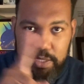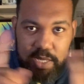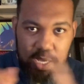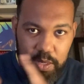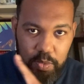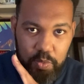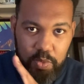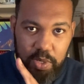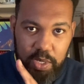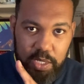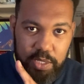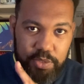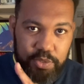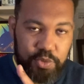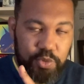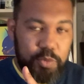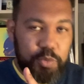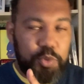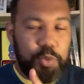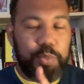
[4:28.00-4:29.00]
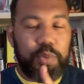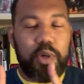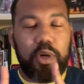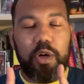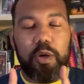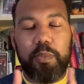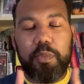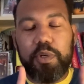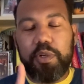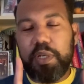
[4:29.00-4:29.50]
not wearing his Stormtrooper
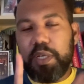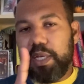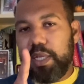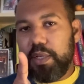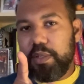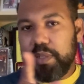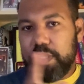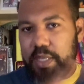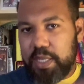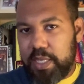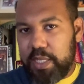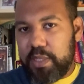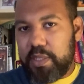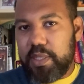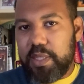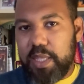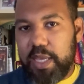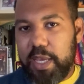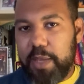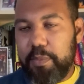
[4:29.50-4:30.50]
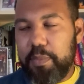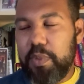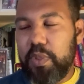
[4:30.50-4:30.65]
armor, and I'll get to that.